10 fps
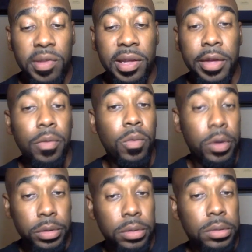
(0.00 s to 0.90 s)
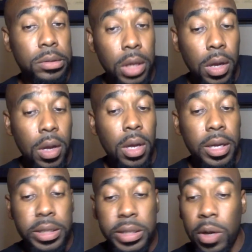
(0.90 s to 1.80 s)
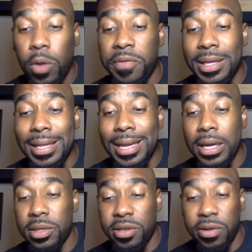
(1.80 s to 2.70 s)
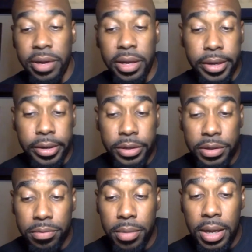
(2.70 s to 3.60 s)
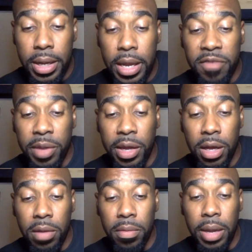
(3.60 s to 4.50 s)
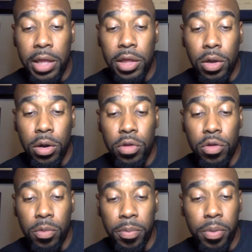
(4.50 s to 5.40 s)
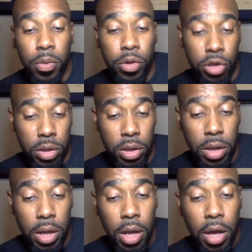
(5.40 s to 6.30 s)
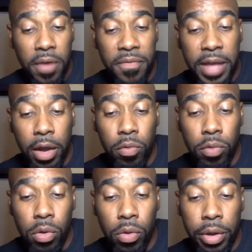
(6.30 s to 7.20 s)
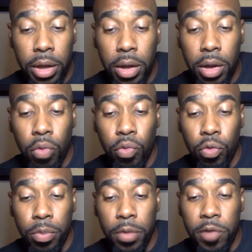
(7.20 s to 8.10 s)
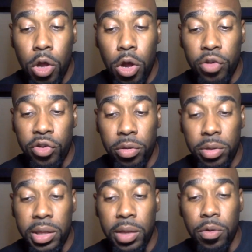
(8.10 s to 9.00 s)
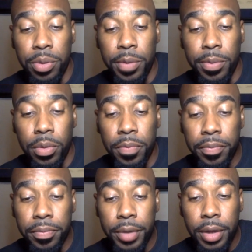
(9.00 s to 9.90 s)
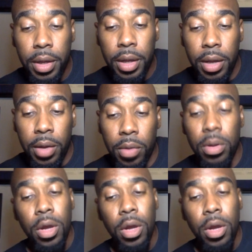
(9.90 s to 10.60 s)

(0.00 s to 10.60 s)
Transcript: to get worse. They say over the last 30 years, men have become a larger portion of that growing group of long-term single people. And